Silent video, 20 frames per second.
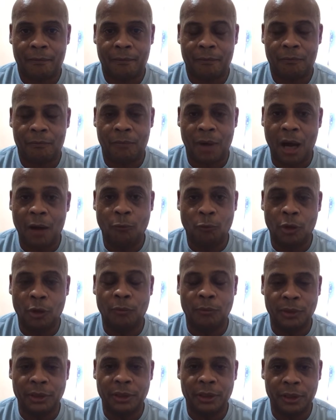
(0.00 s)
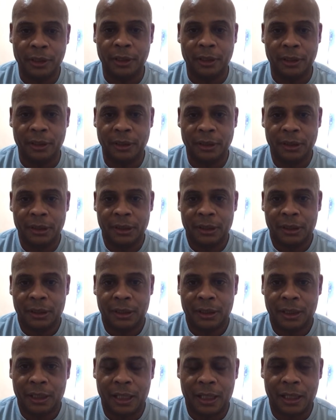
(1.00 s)
My woman here,
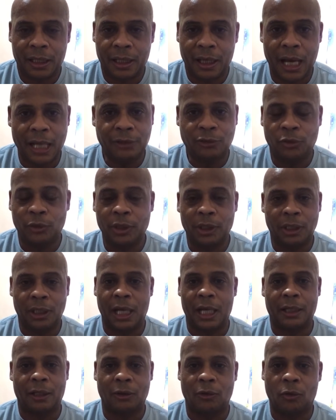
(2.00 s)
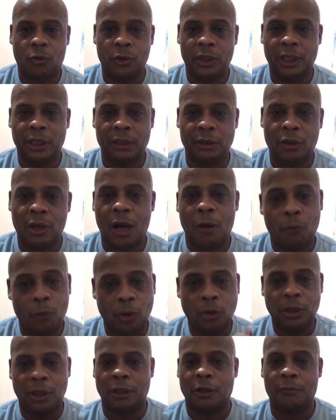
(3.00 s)
I treat her like a queen. I
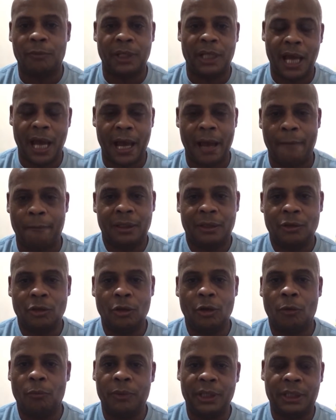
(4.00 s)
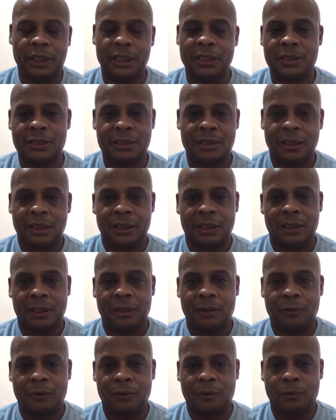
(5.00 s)
want her to be happy,
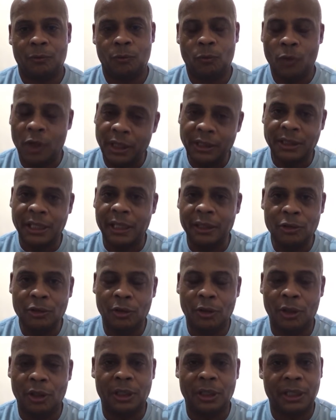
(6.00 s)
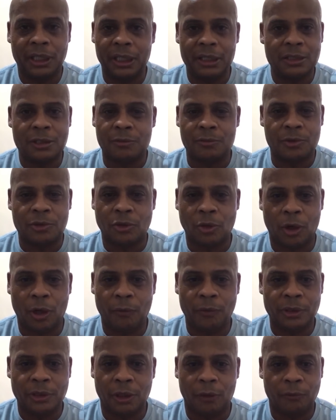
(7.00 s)
because one thing you're going to get
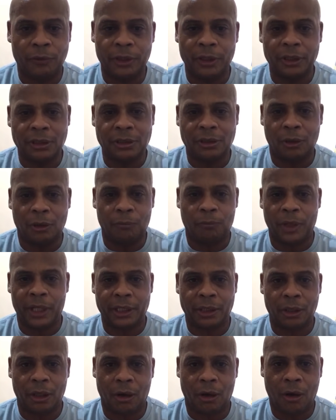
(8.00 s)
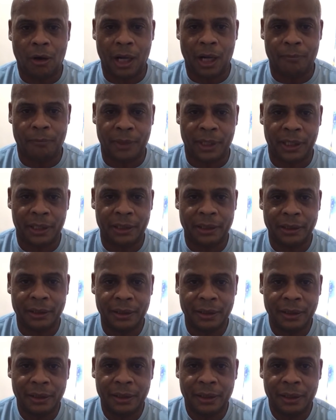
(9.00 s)
is some stories over here that's going to break your
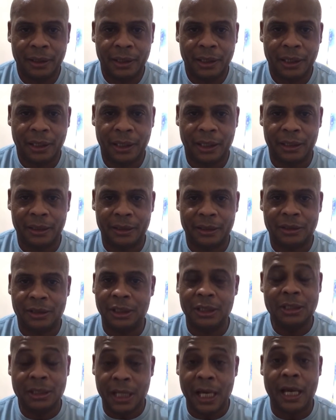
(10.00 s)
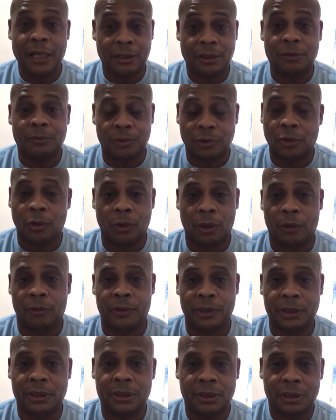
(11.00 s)
heart, man. And she's got some
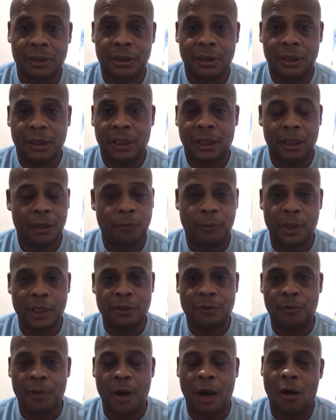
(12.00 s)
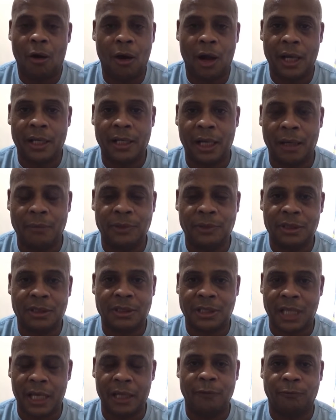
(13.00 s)
stories. And it breaks my heart. And
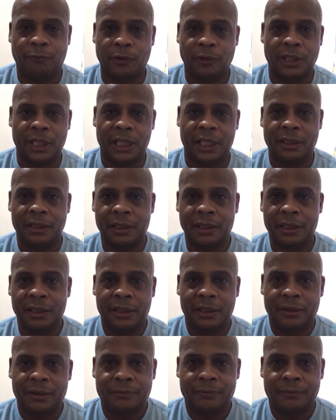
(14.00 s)
I'm just thankful that